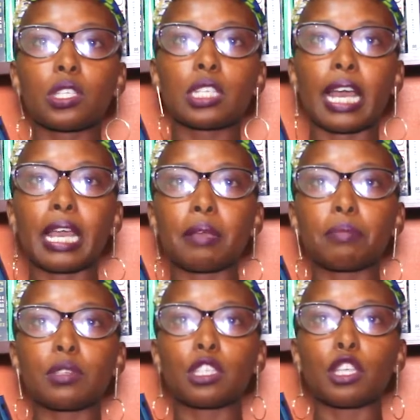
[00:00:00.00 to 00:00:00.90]

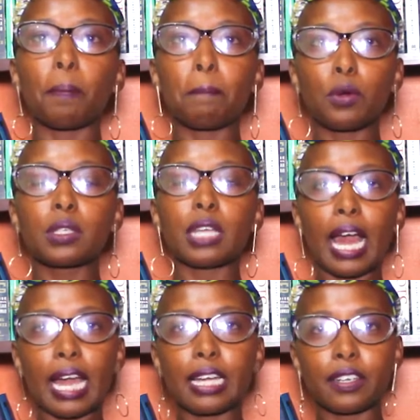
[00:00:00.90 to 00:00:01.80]
times, the books
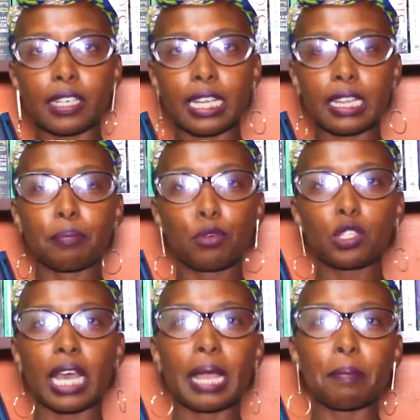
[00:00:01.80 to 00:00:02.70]
I read and the books
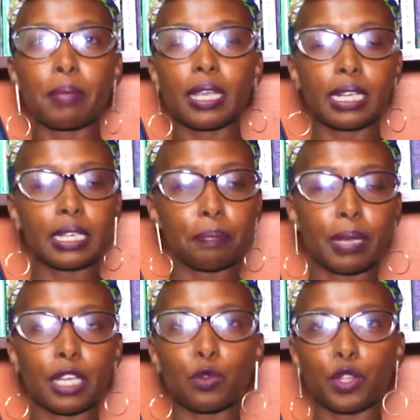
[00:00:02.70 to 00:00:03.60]
I pick
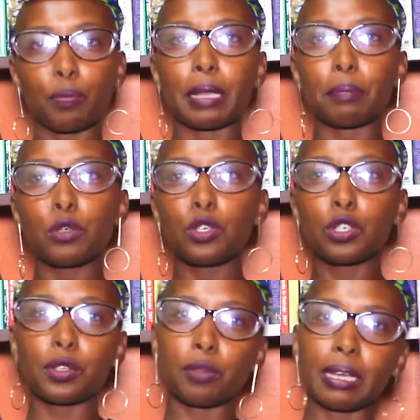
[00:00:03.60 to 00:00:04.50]
depend with my mood,
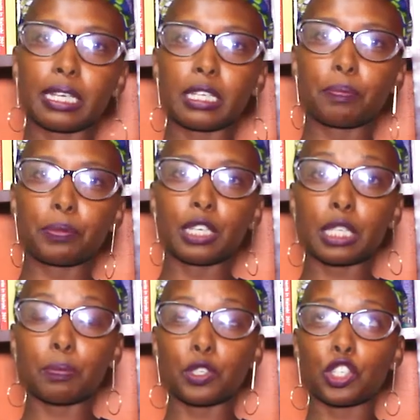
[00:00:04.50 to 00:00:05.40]
with my
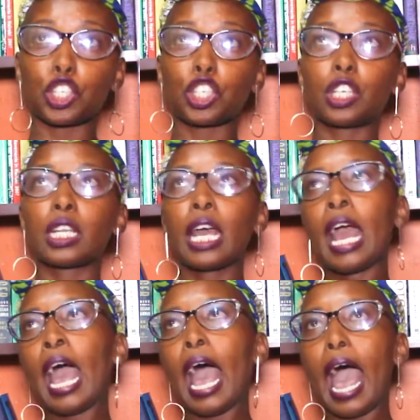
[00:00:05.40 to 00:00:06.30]
disposition,
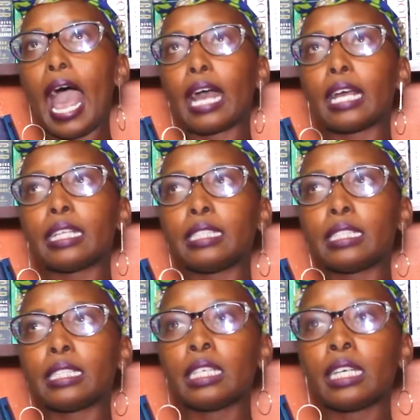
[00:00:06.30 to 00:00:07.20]
and
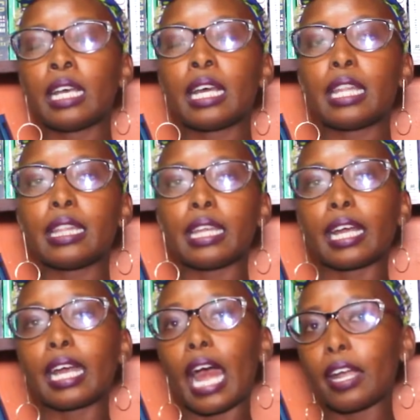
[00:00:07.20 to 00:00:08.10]
the
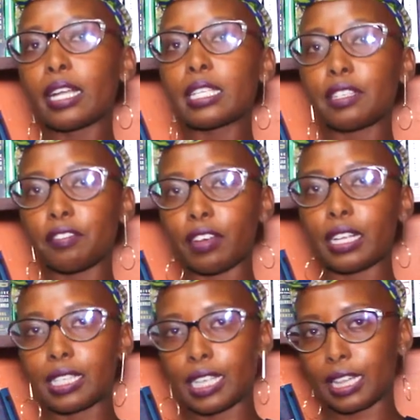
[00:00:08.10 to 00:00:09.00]
current events
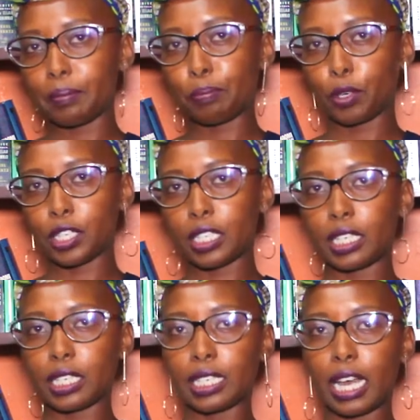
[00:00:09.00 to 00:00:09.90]
at the point in
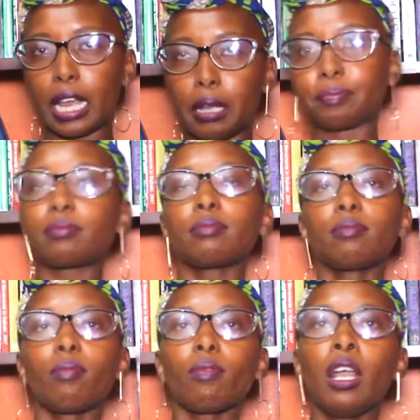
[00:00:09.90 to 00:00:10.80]
time.
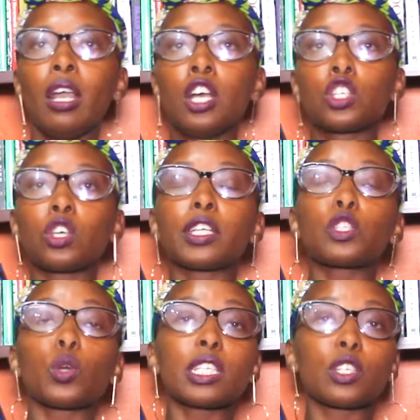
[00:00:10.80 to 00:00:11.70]
So in
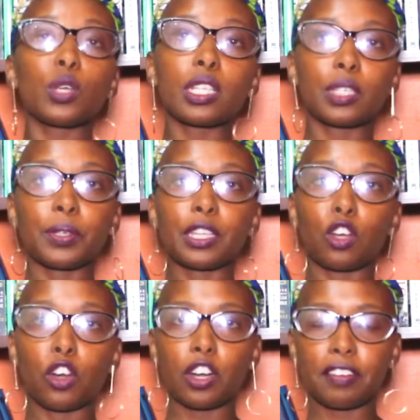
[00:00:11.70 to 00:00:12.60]
2020 with
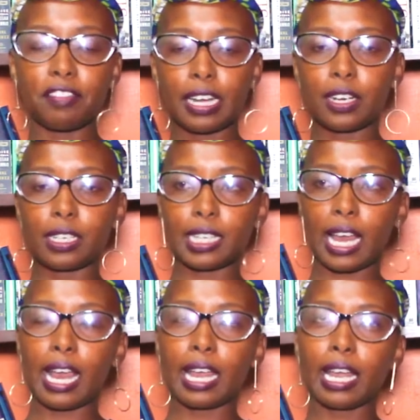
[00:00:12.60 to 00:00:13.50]
coronavirus,
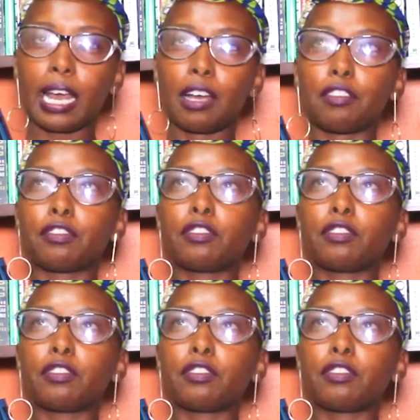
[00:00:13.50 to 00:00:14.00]
I have